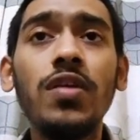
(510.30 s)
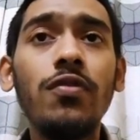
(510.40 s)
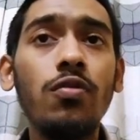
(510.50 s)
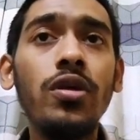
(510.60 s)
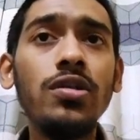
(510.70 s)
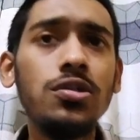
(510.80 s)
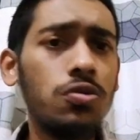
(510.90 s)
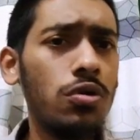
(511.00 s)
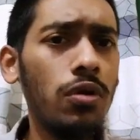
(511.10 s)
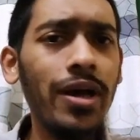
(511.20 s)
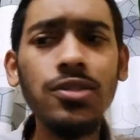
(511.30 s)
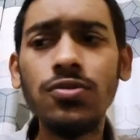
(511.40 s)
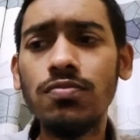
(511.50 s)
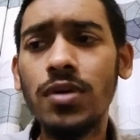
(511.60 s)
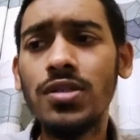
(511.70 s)
we can just go
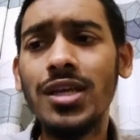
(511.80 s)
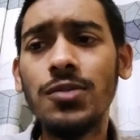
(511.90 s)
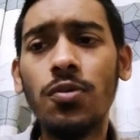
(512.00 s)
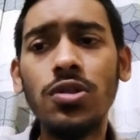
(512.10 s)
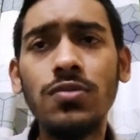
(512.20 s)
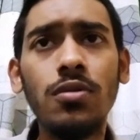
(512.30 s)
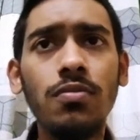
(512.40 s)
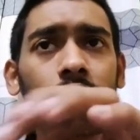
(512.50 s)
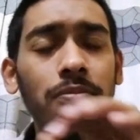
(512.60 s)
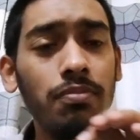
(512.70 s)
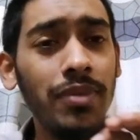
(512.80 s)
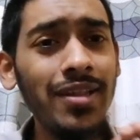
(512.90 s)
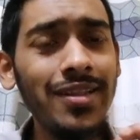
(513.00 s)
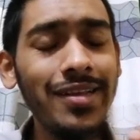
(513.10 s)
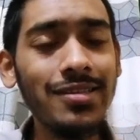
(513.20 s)
as much as possible. But the main
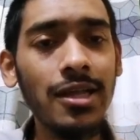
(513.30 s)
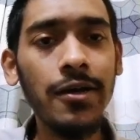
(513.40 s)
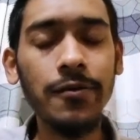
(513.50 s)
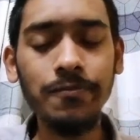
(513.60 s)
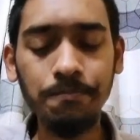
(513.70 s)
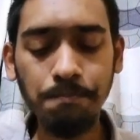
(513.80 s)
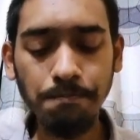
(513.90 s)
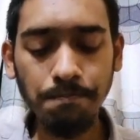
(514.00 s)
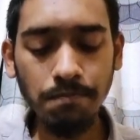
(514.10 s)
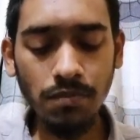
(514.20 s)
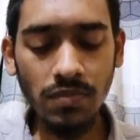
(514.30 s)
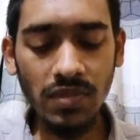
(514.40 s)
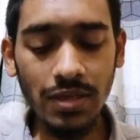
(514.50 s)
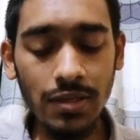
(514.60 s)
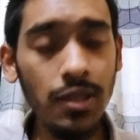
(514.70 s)
thing is like,
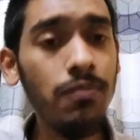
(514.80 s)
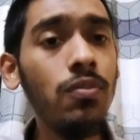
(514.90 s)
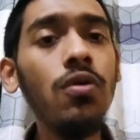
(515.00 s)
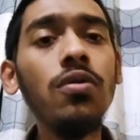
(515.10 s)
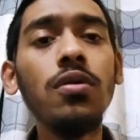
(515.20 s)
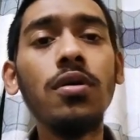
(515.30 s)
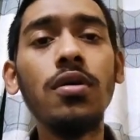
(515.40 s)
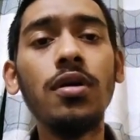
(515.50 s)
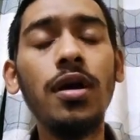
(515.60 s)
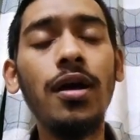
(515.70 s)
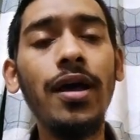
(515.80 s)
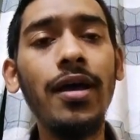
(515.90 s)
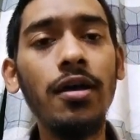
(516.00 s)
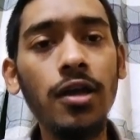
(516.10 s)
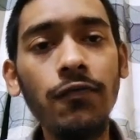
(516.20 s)
the more
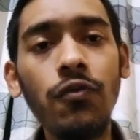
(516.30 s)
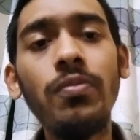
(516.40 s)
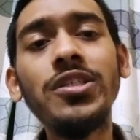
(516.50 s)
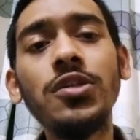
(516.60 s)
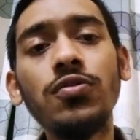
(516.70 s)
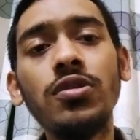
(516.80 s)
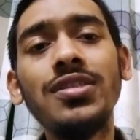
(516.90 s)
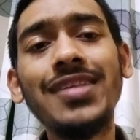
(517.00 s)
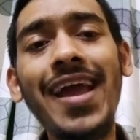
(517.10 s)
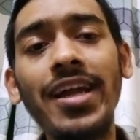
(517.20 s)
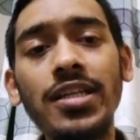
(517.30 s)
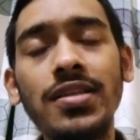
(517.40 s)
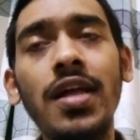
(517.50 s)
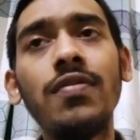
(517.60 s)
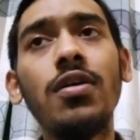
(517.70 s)
information it will just add
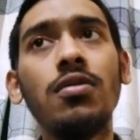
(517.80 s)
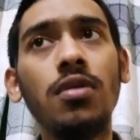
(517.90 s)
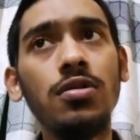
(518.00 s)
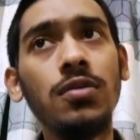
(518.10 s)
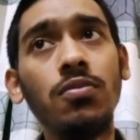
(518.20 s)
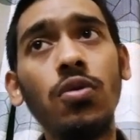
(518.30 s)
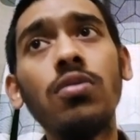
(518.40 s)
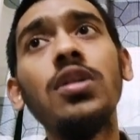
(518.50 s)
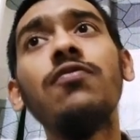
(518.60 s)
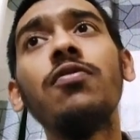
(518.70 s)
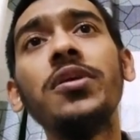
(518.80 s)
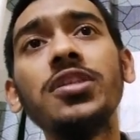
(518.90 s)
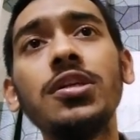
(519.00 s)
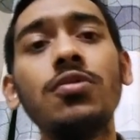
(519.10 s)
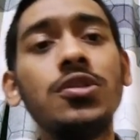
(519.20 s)
itself, or the more information
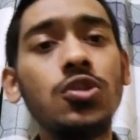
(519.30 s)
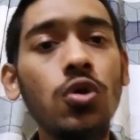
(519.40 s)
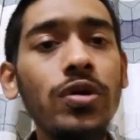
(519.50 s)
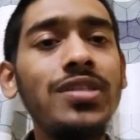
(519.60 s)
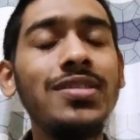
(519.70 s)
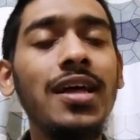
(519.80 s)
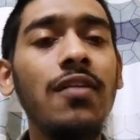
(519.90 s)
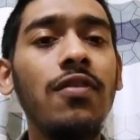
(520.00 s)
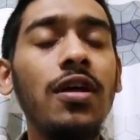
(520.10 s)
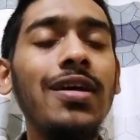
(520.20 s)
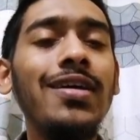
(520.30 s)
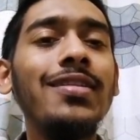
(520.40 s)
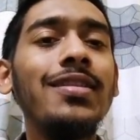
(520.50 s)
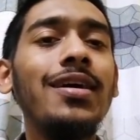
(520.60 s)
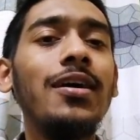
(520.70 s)
it will store itself,
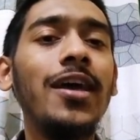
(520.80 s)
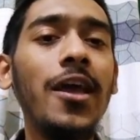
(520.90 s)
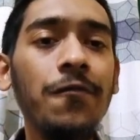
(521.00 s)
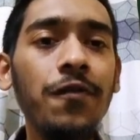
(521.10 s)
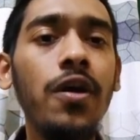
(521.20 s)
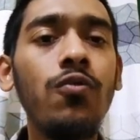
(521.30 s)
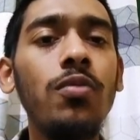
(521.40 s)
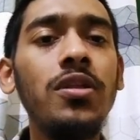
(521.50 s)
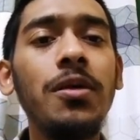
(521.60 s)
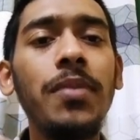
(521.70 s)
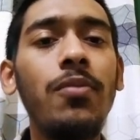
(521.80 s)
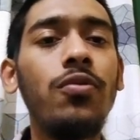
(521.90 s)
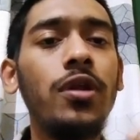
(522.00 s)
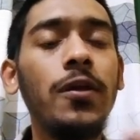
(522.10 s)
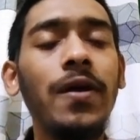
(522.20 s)
the heavier will be the
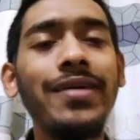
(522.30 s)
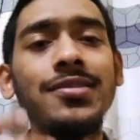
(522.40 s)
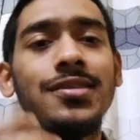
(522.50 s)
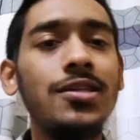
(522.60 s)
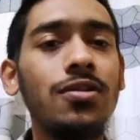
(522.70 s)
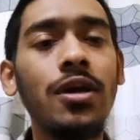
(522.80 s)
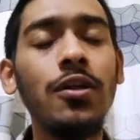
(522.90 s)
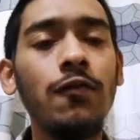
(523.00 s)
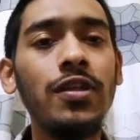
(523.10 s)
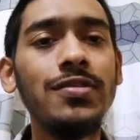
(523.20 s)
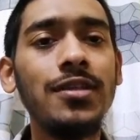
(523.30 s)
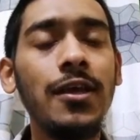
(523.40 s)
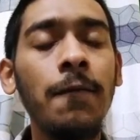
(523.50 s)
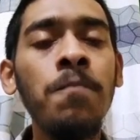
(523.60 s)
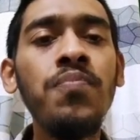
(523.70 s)
memory access, or kind of this
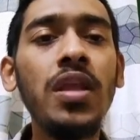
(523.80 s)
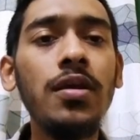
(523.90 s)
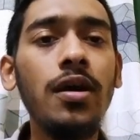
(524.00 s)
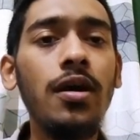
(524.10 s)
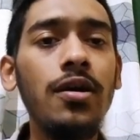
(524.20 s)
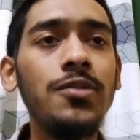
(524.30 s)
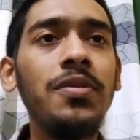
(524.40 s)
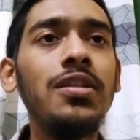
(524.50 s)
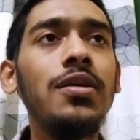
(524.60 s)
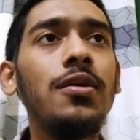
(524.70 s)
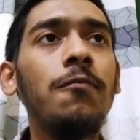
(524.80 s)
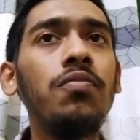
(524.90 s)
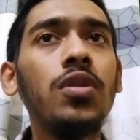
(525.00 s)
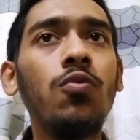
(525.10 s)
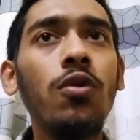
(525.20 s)
thing. It's mean the
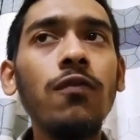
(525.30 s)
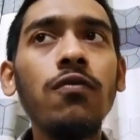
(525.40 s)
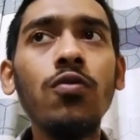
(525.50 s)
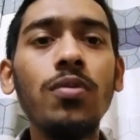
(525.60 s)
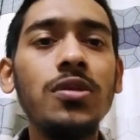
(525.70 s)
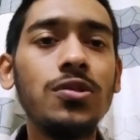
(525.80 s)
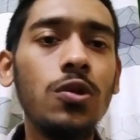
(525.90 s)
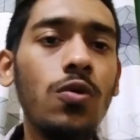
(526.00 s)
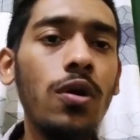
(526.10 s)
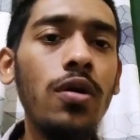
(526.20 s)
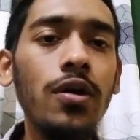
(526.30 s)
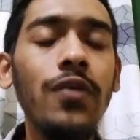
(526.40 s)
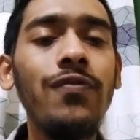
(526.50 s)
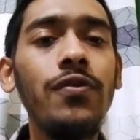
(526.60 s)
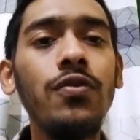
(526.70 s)
workflow will be slower
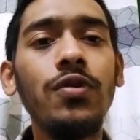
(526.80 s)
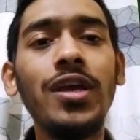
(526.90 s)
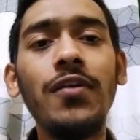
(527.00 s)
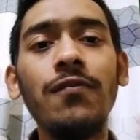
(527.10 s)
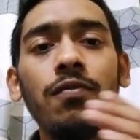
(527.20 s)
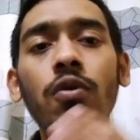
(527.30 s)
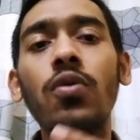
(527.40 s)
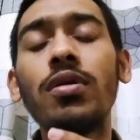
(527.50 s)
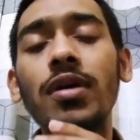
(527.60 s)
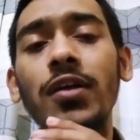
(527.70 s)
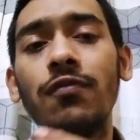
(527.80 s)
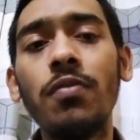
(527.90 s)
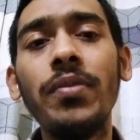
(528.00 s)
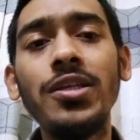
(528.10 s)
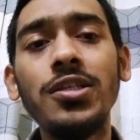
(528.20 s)
if you give more
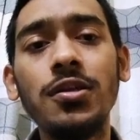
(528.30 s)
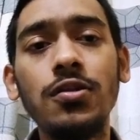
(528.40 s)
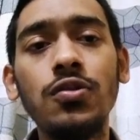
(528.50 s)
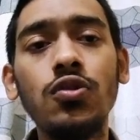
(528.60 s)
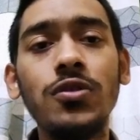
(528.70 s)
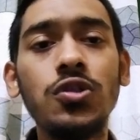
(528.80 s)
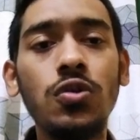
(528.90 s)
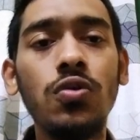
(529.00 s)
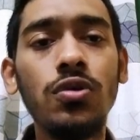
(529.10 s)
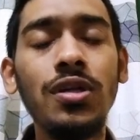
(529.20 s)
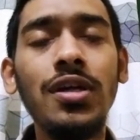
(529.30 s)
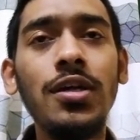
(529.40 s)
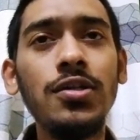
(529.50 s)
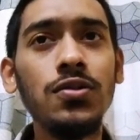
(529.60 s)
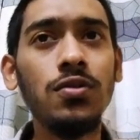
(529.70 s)
information to be stored.
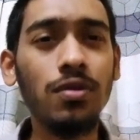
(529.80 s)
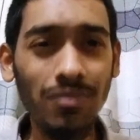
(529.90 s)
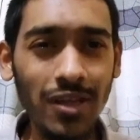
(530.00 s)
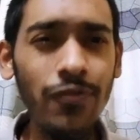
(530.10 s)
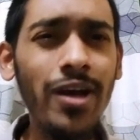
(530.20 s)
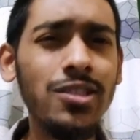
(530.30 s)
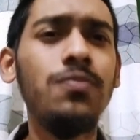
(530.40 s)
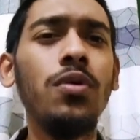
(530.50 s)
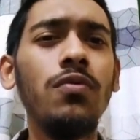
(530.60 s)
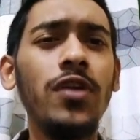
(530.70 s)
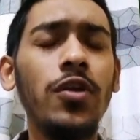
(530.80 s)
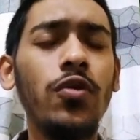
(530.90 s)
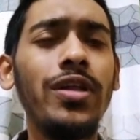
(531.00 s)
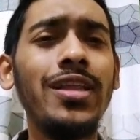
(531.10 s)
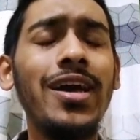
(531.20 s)
So give you an example very
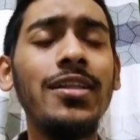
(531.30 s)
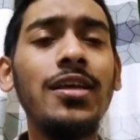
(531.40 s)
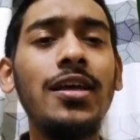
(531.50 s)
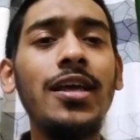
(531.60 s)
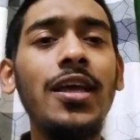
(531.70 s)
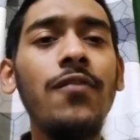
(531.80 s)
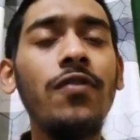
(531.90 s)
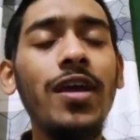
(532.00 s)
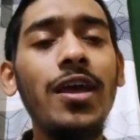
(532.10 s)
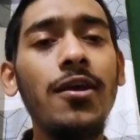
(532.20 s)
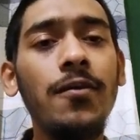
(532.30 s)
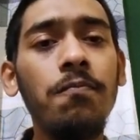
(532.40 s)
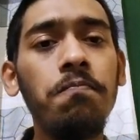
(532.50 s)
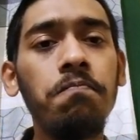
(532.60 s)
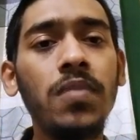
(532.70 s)
quick, that if a
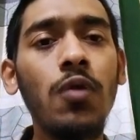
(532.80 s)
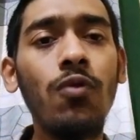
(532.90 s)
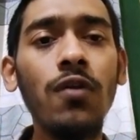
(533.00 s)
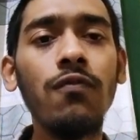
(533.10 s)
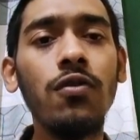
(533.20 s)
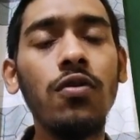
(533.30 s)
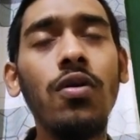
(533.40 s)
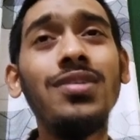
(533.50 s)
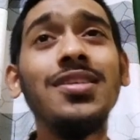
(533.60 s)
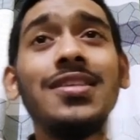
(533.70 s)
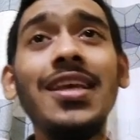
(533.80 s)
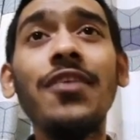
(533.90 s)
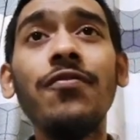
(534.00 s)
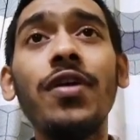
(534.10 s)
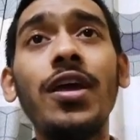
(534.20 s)
workflow, or just
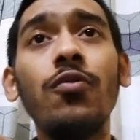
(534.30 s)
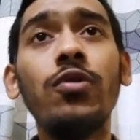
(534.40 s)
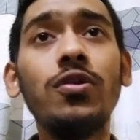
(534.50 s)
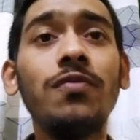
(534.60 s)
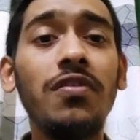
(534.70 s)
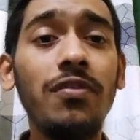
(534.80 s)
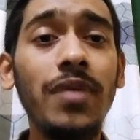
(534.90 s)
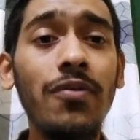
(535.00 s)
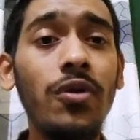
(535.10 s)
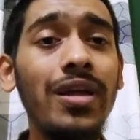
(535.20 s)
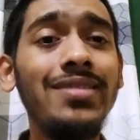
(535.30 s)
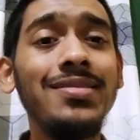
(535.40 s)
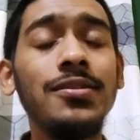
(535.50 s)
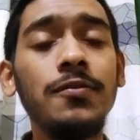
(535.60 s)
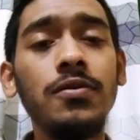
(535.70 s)
if a window buffer memory is
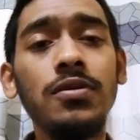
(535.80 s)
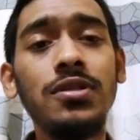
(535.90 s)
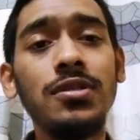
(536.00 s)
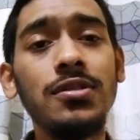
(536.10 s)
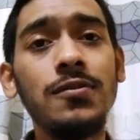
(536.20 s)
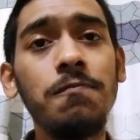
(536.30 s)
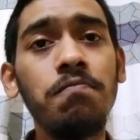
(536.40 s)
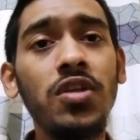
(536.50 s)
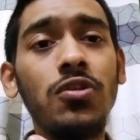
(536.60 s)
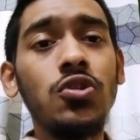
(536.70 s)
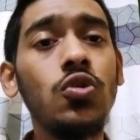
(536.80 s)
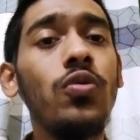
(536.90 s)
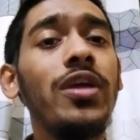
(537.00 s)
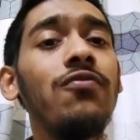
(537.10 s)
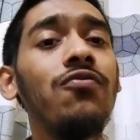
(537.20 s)
just, you know,
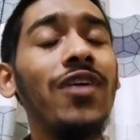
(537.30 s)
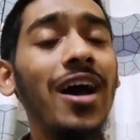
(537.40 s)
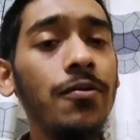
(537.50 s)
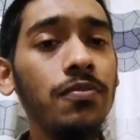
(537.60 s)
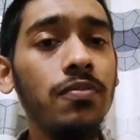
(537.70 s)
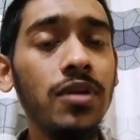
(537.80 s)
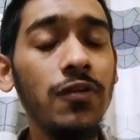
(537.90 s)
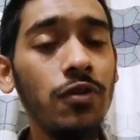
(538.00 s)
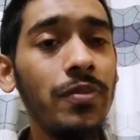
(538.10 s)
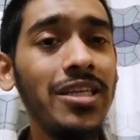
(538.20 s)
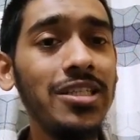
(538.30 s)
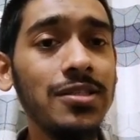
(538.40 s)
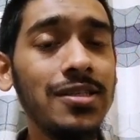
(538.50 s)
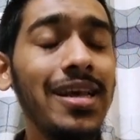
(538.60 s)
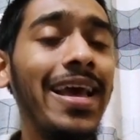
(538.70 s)
storing 5
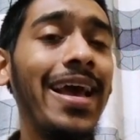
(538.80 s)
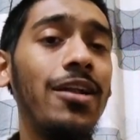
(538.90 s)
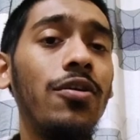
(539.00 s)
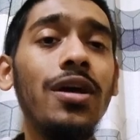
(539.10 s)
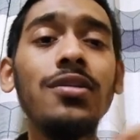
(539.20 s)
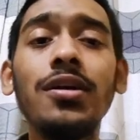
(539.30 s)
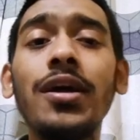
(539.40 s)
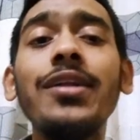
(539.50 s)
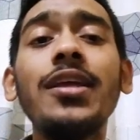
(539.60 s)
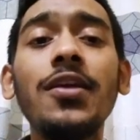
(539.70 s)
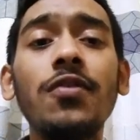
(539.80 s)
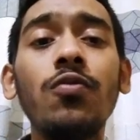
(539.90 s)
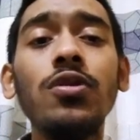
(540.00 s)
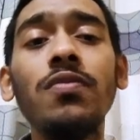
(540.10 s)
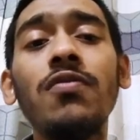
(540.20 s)
informations, and on the other hand if a
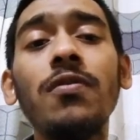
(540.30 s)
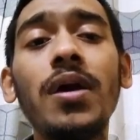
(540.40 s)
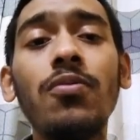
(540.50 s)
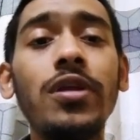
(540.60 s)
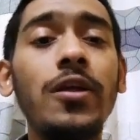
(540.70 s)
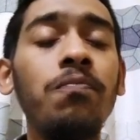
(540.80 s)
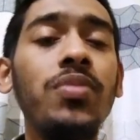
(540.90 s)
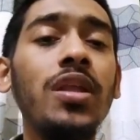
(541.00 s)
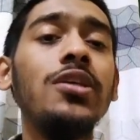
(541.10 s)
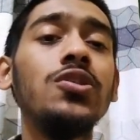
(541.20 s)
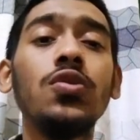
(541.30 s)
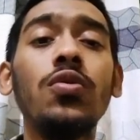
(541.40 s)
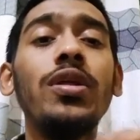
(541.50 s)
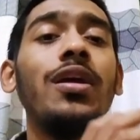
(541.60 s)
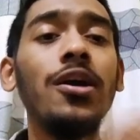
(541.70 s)
window buffer memory is
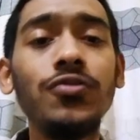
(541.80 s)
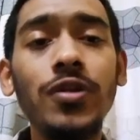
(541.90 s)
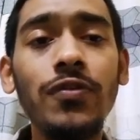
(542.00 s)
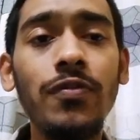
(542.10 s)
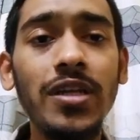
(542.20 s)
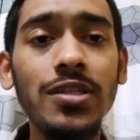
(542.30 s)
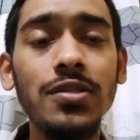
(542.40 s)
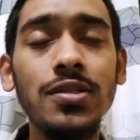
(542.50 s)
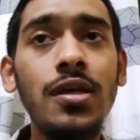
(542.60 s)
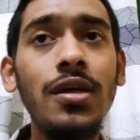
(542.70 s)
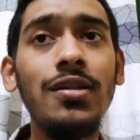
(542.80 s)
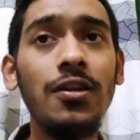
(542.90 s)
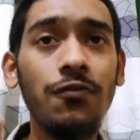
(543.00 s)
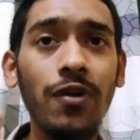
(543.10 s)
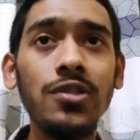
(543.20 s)
storing 100 informations, the
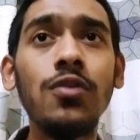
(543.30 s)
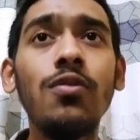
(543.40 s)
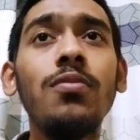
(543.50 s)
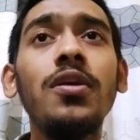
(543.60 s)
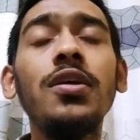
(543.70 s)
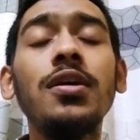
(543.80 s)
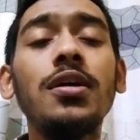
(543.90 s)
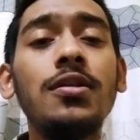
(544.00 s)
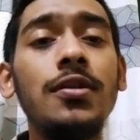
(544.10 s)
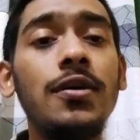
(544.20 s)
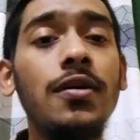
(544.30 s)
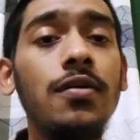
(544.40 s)
faster will be the